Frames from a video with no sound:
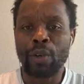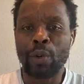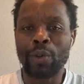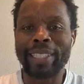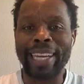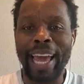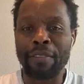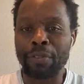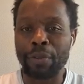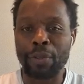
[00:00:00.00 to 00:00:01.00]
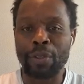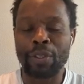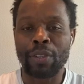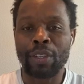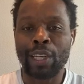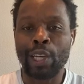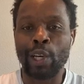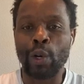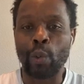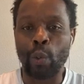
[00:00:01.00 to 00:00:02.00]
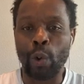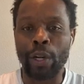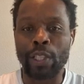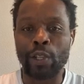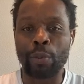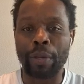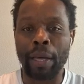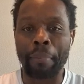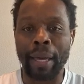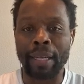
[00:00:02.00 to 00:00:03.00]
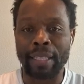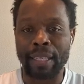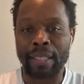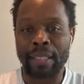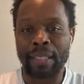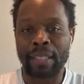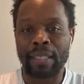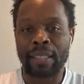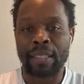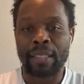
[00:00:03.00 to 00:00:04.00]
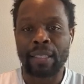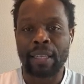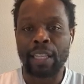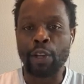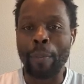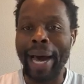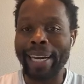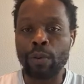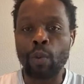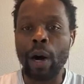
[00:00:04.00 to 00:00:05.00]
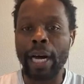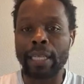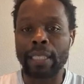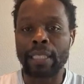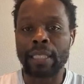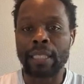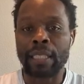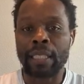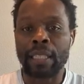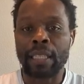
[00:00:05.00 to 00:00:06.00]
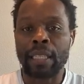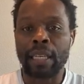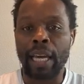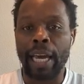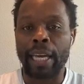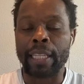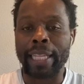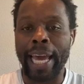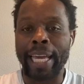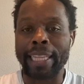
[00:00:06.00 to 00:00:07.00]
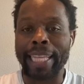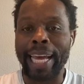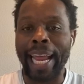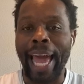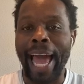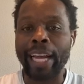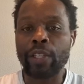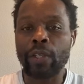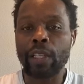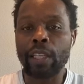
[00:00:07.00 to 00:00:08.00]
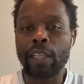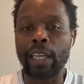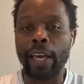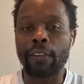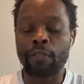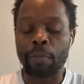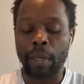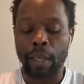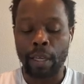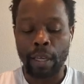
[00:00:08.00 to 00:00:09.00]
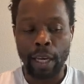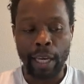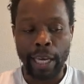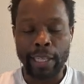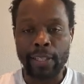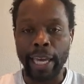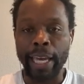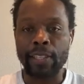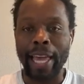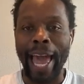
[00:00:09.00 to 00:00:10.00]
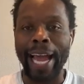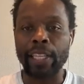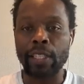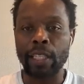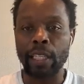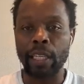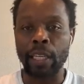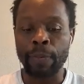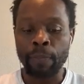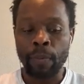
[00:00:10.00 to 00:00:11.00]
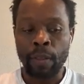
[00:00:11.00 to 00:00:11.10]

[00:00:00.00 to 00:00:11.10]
who would never want to be a bandit no matter what and and that actually give me it's it's actually